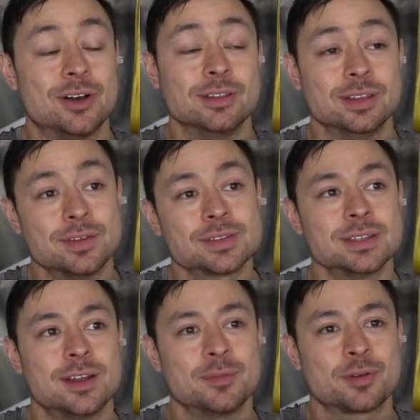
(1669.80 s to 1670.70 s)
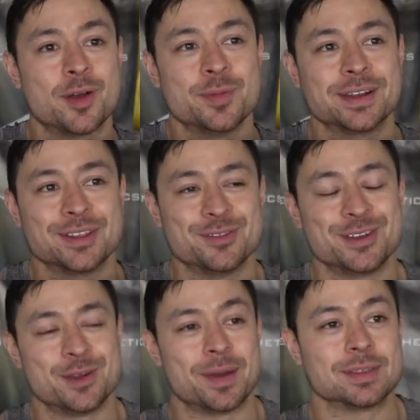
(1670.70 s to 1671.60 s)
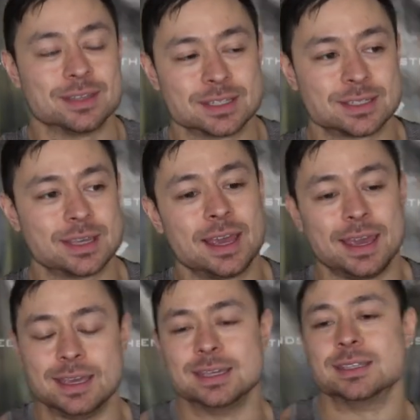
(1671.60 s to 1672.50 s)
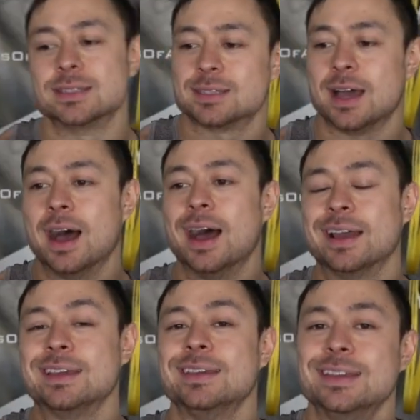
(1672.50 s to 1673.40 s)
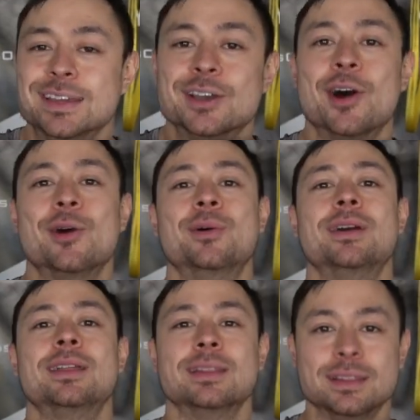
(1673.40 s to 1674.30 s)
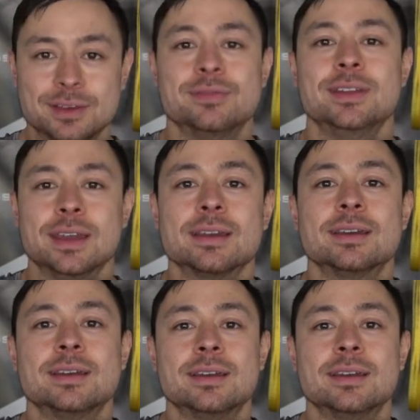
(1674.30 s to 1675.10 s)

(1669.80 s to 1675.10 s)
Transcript: all lifts, and I'll probably make another video about this, is uh, ego lifting.